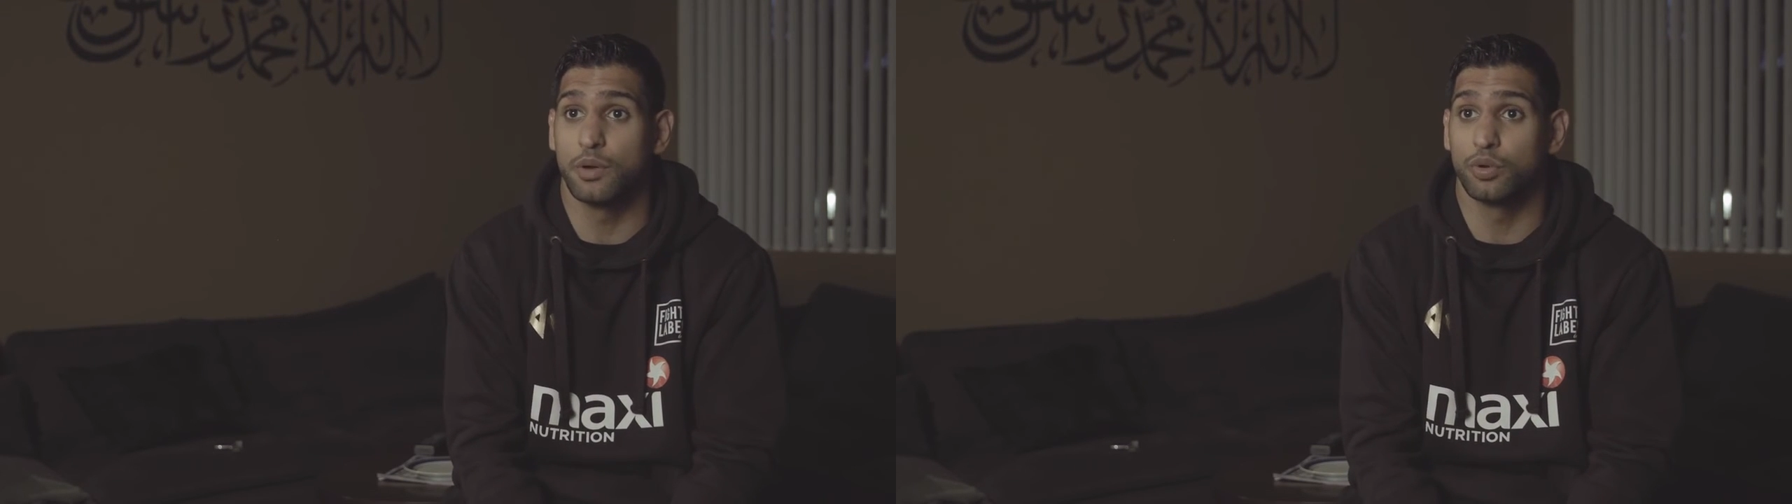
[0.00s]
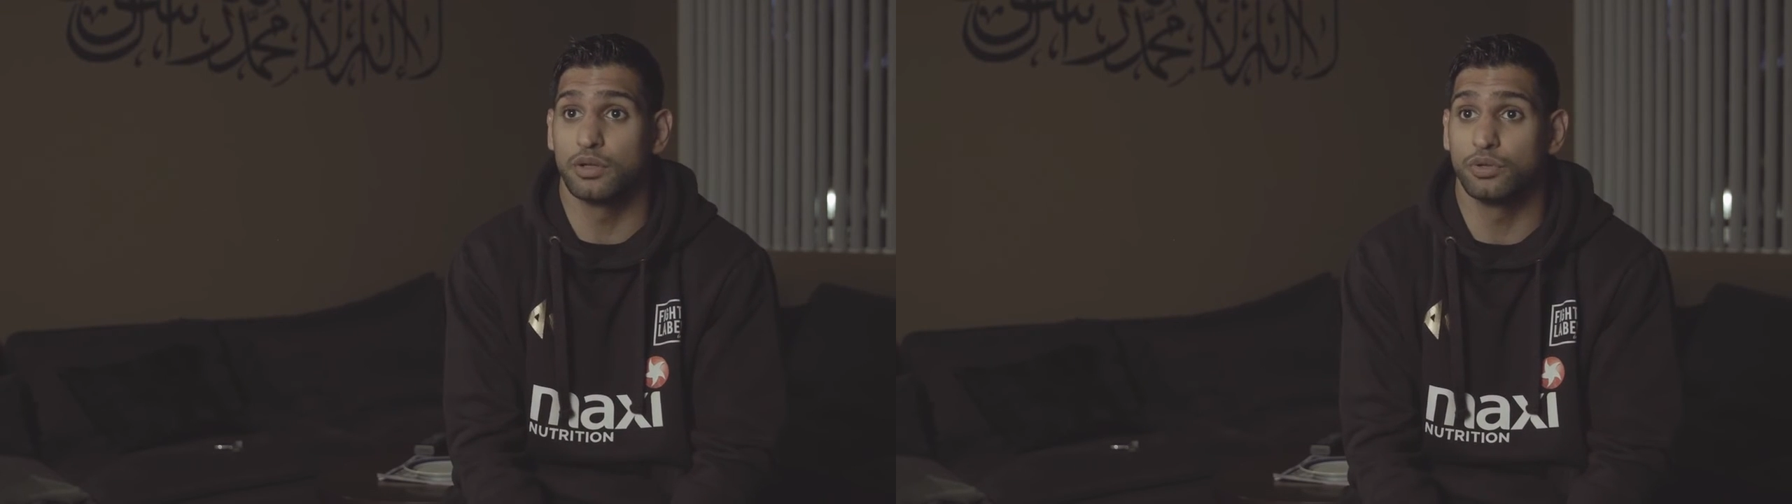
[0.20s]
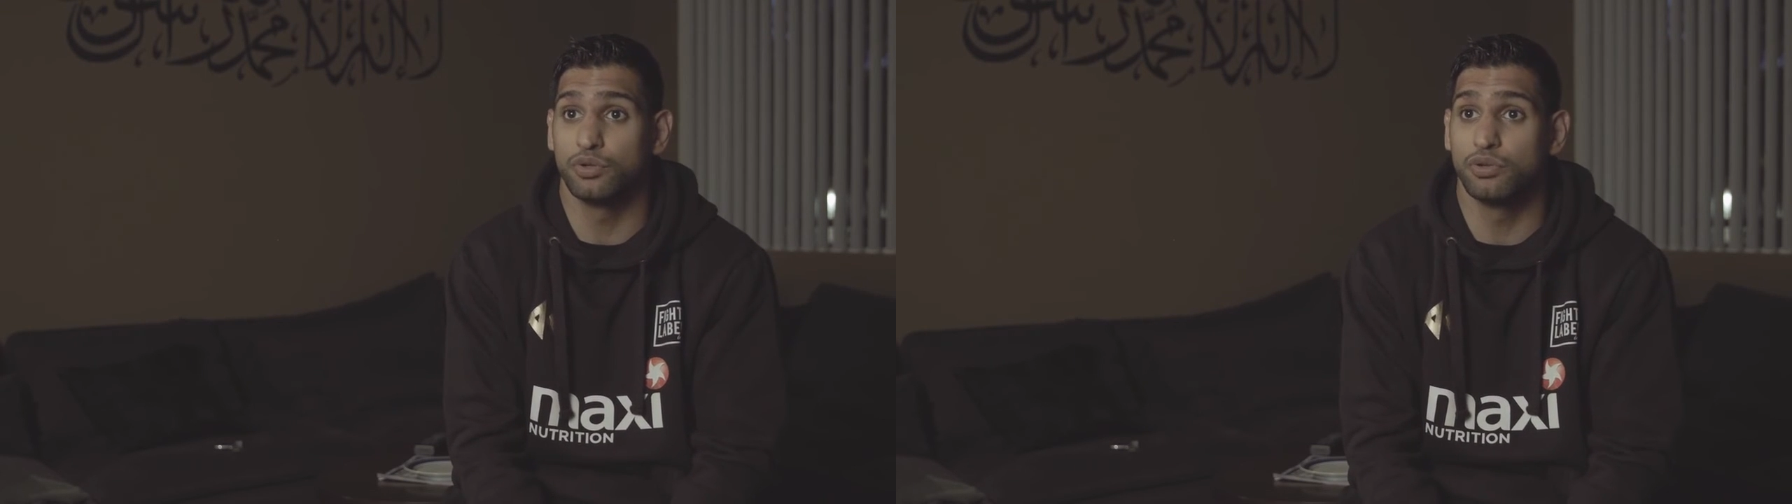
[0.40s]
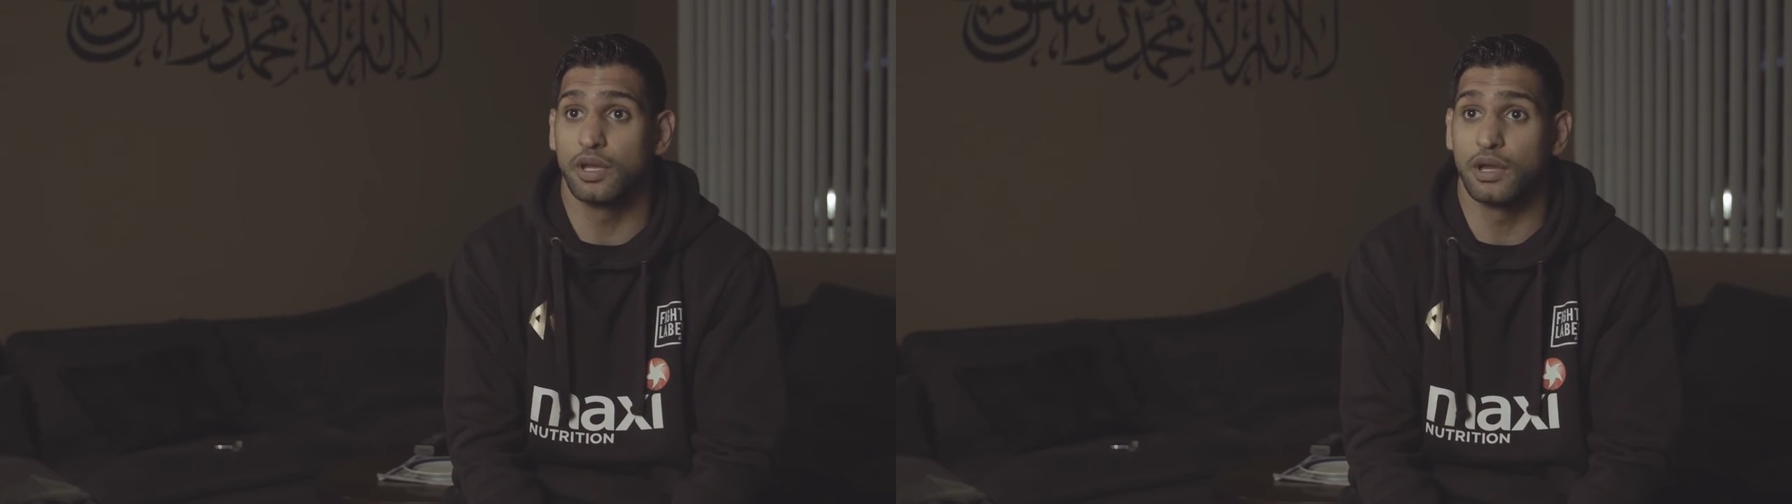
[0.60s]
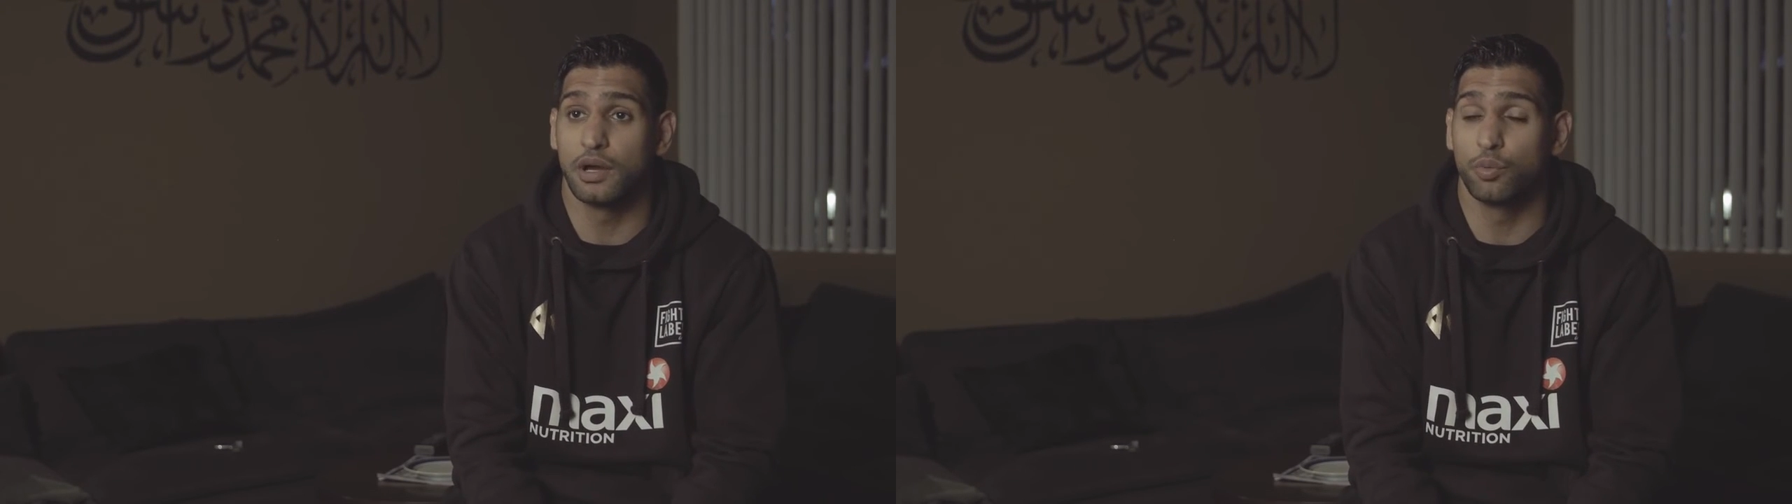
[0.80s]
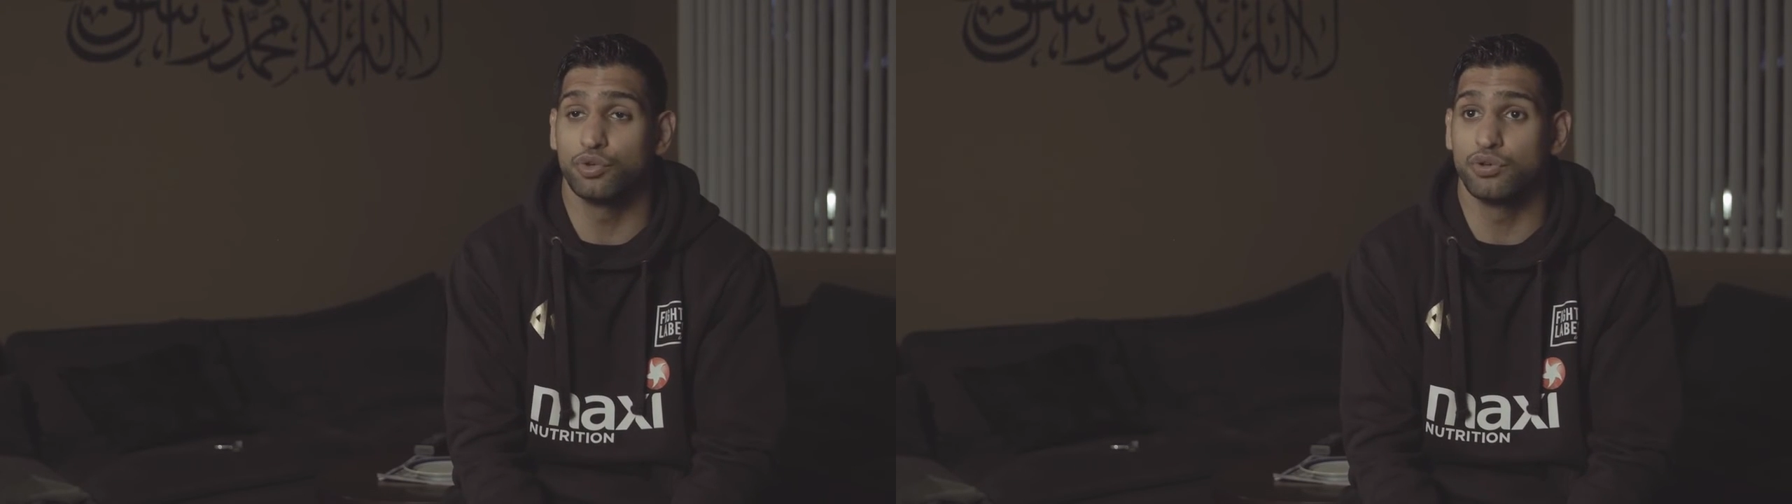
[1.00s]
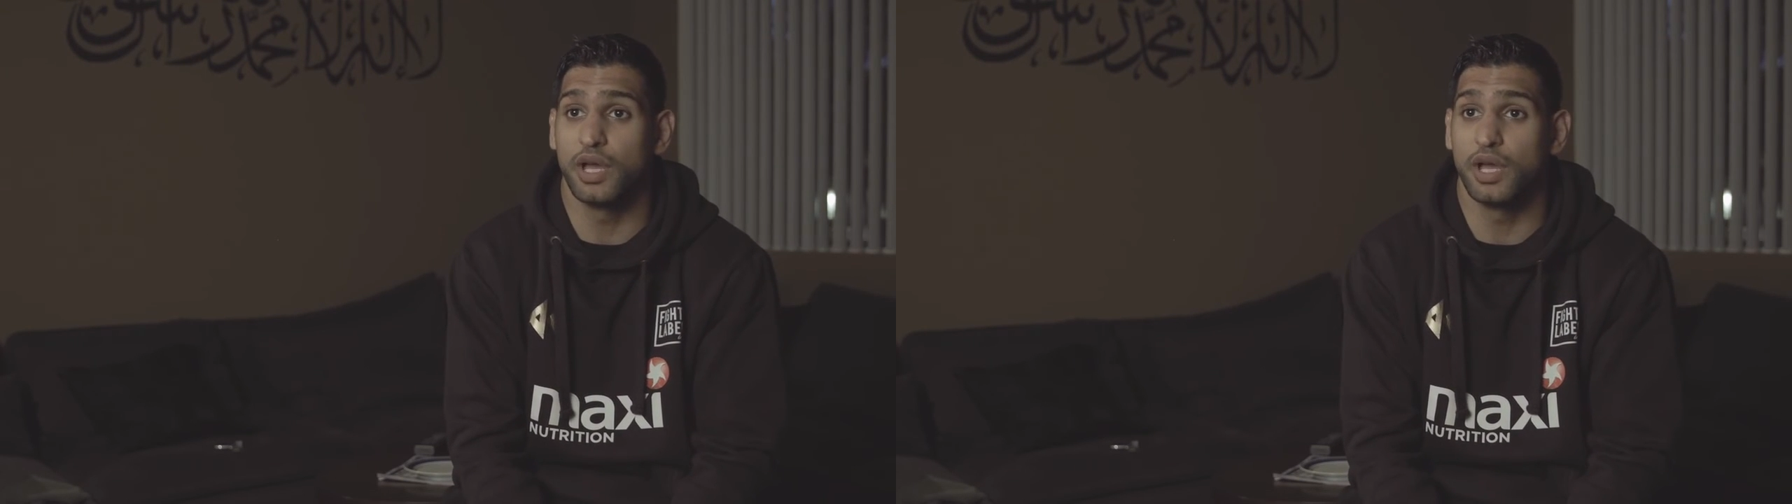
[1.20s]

I want you